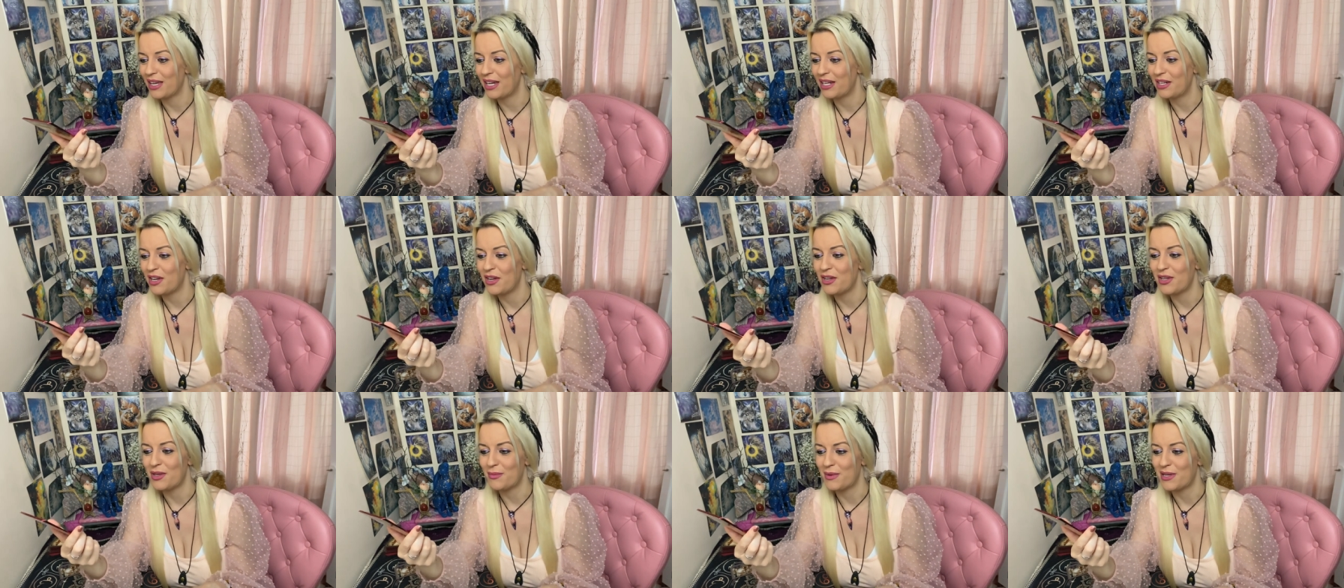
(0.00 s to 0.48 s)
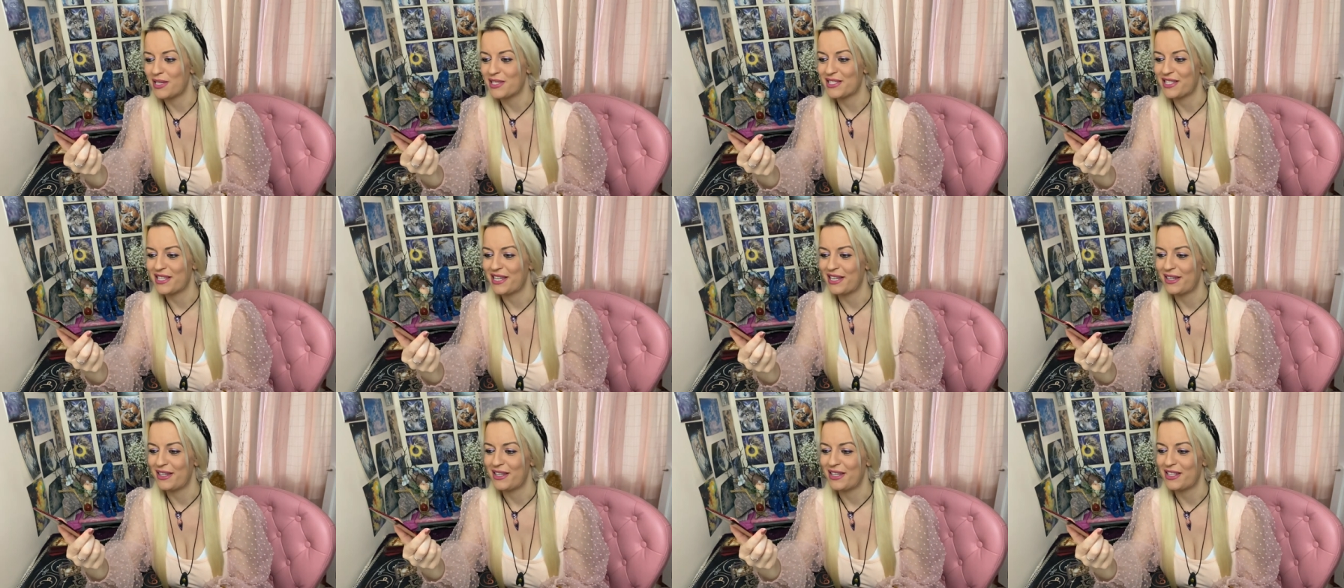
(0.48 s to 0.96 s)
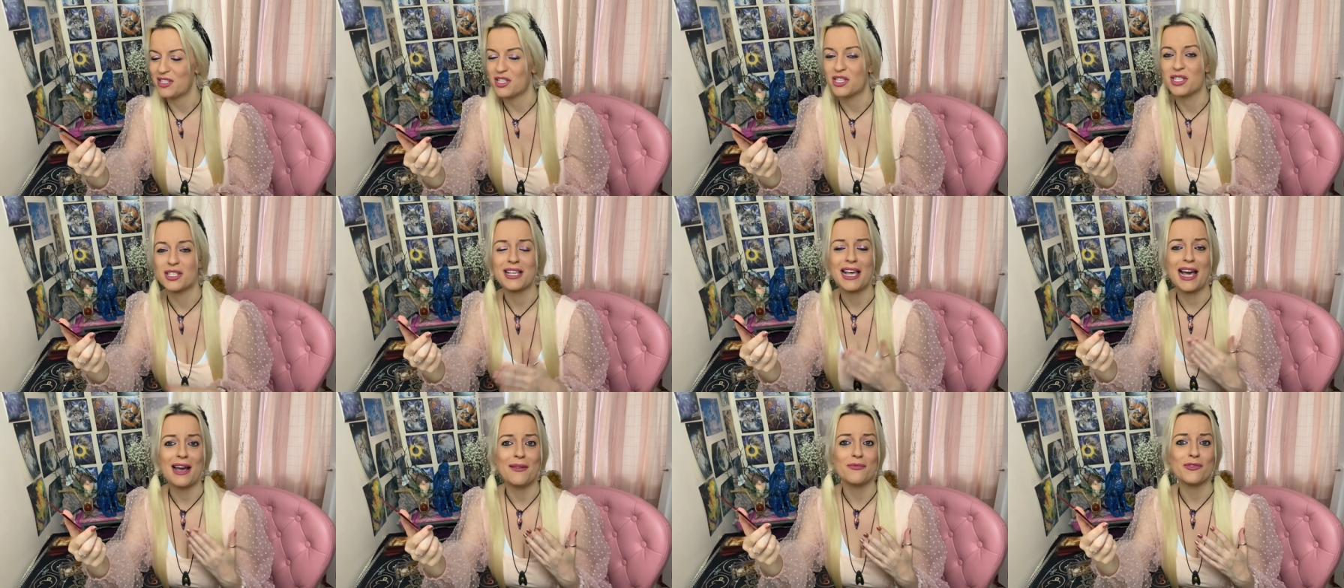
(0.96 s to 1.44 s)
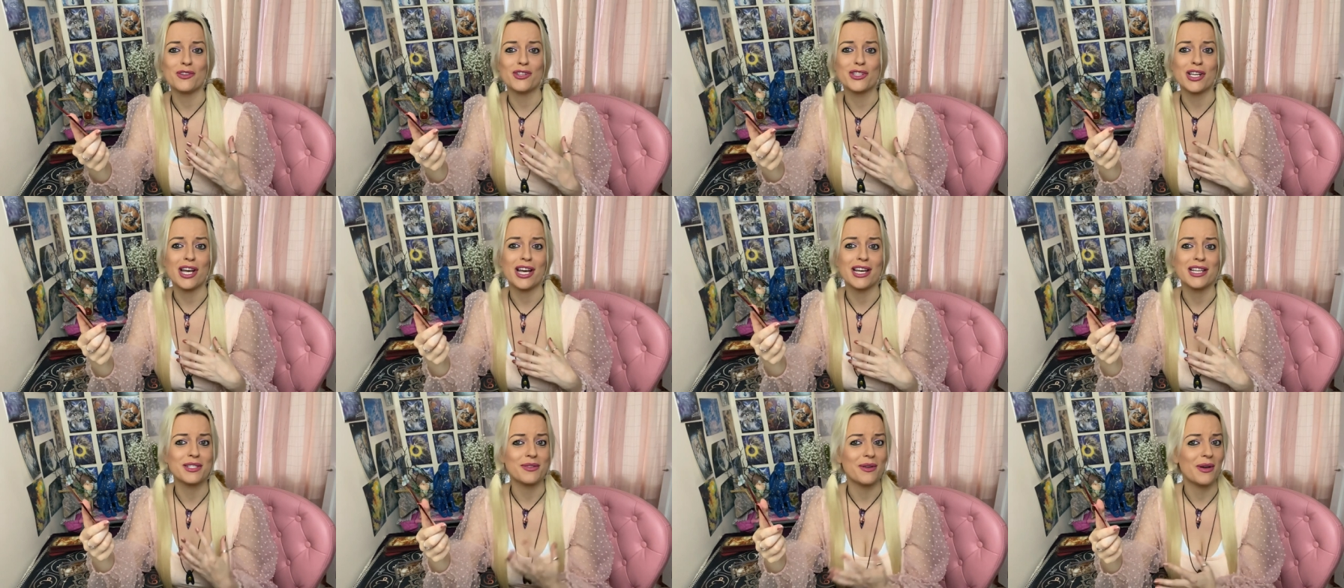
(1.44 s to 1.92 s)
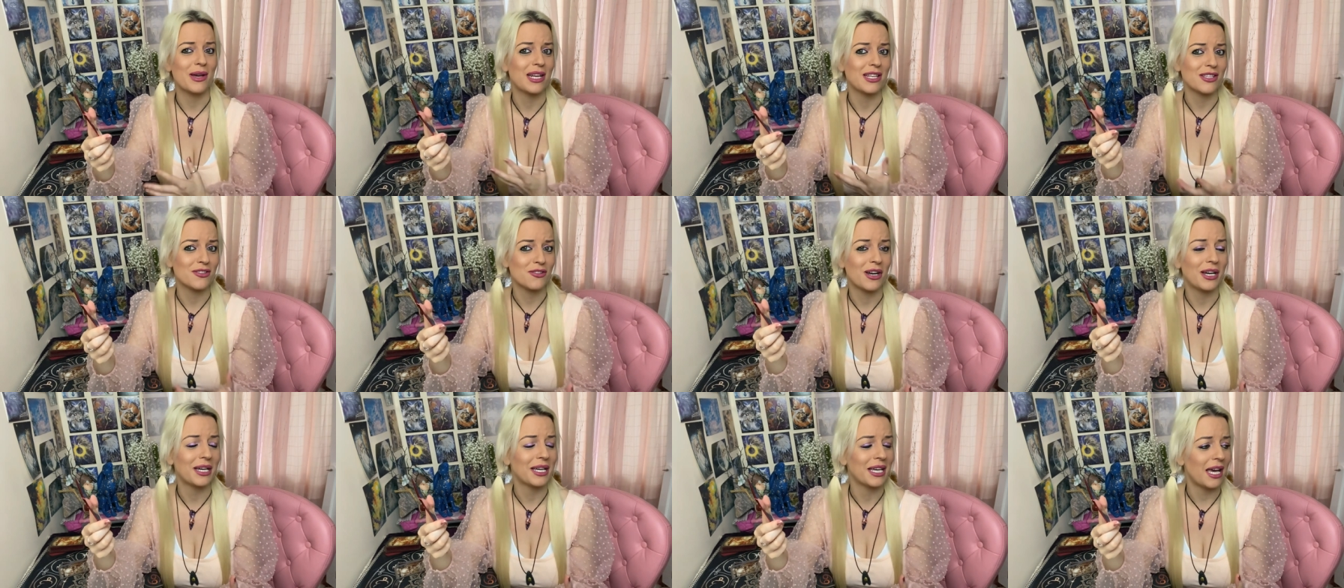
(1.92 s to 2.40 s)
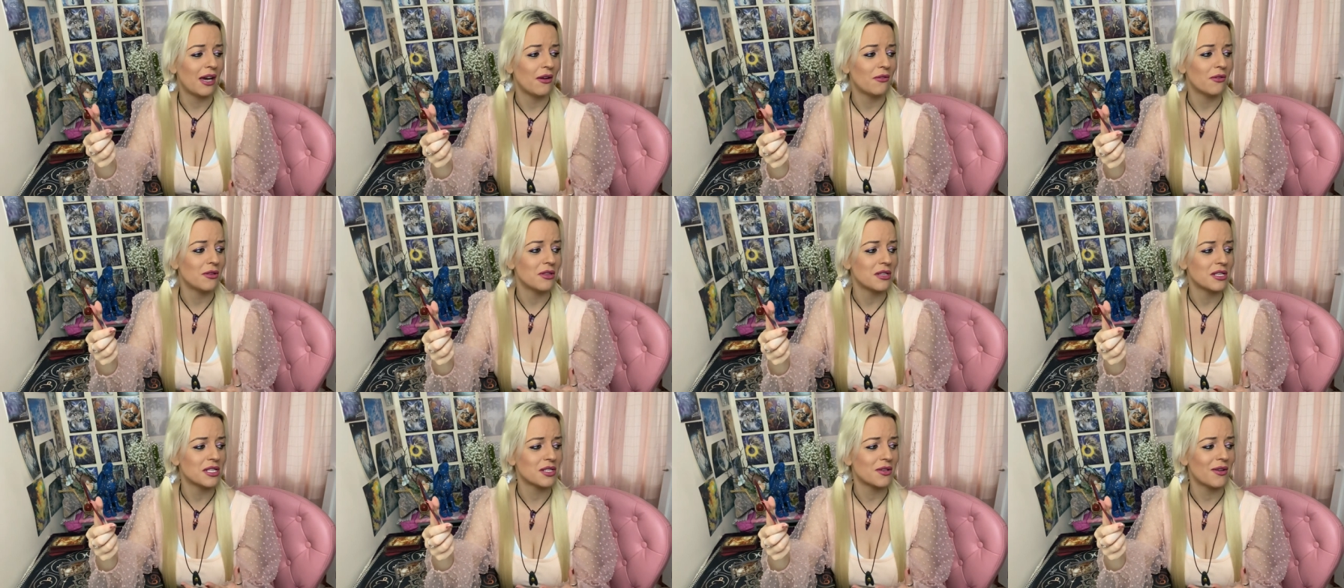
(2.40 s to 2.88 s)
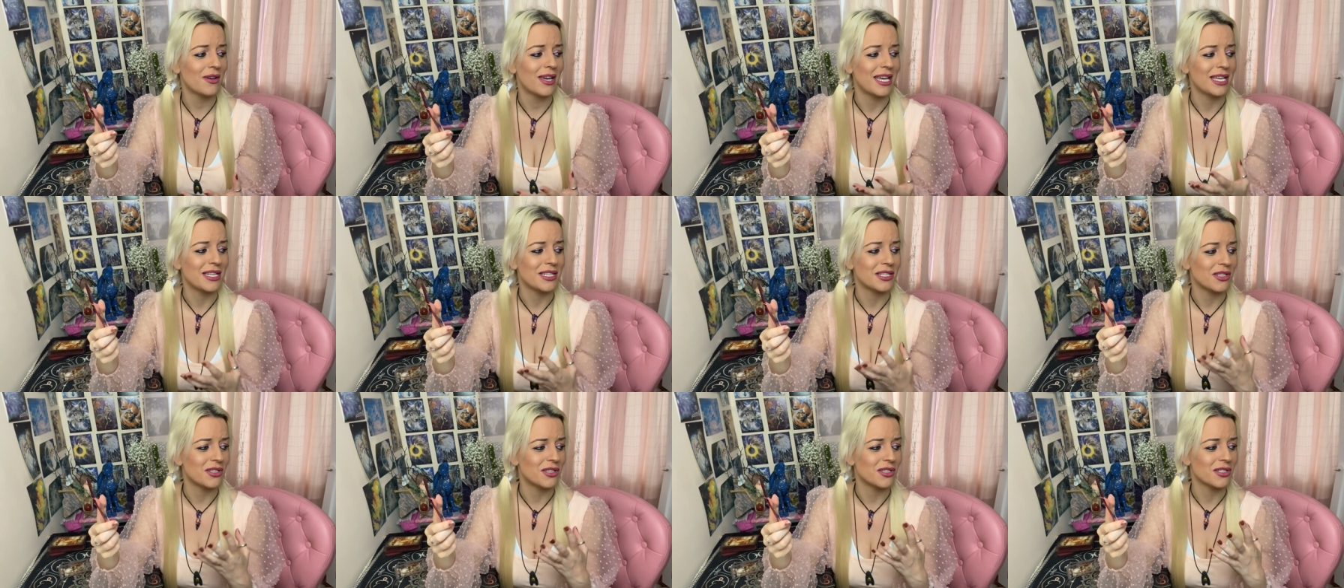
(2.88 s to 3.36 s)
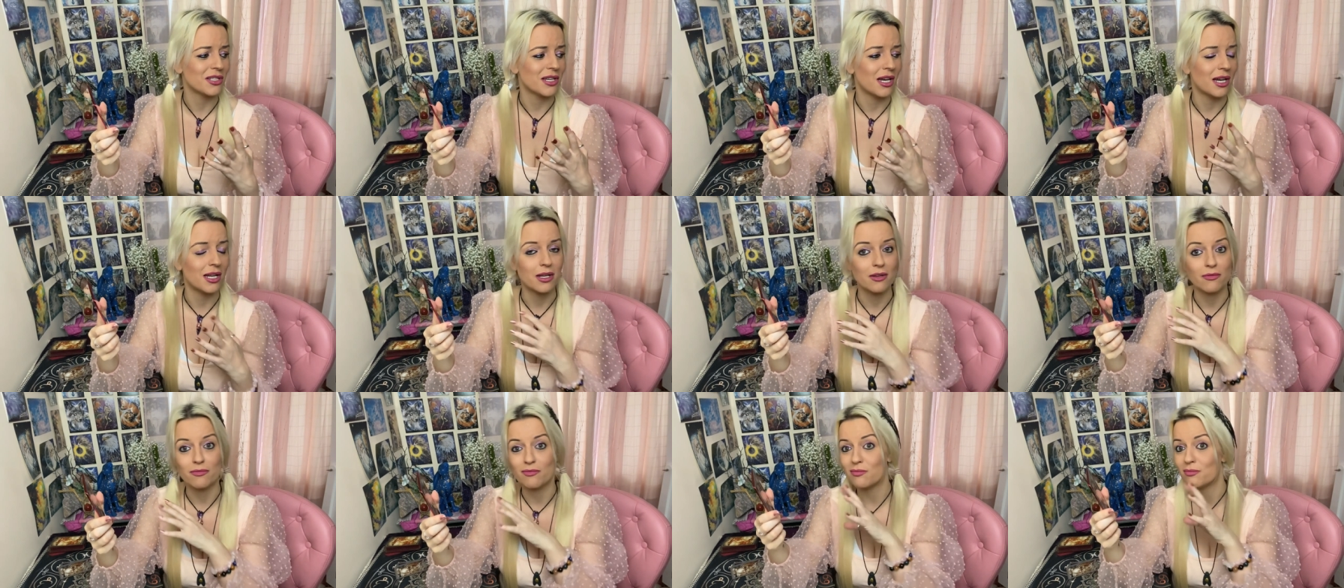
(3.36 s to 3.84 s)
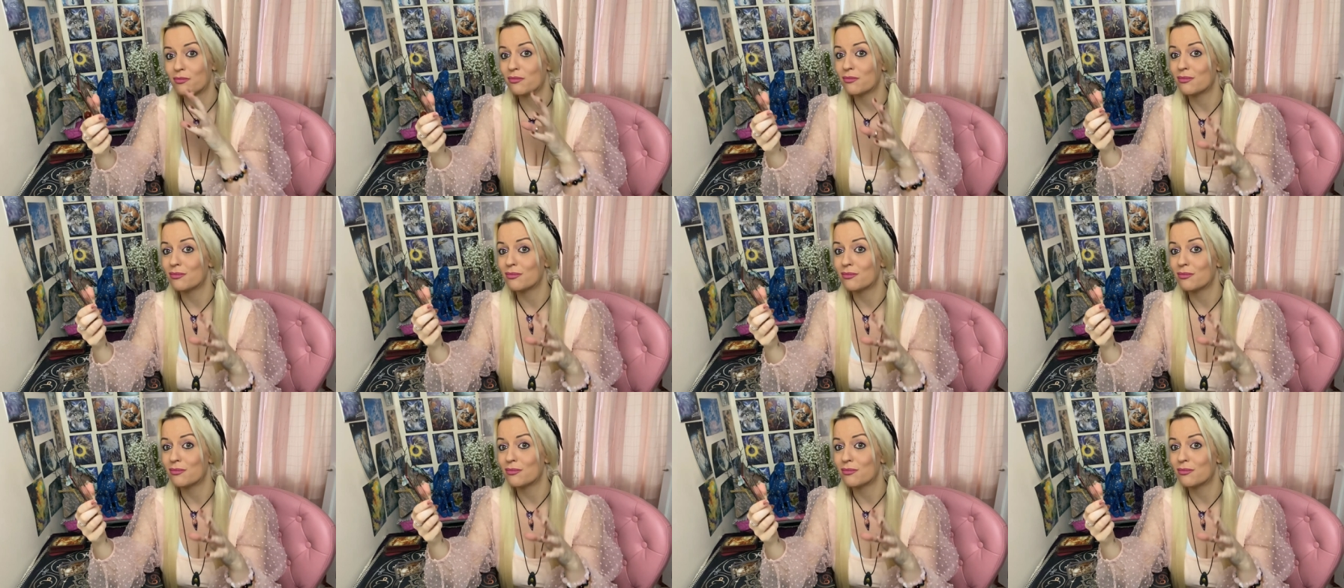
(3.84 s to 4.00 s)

know you miss her, and she's camera shy, so I'm going to try and get her on the screen. She just kind of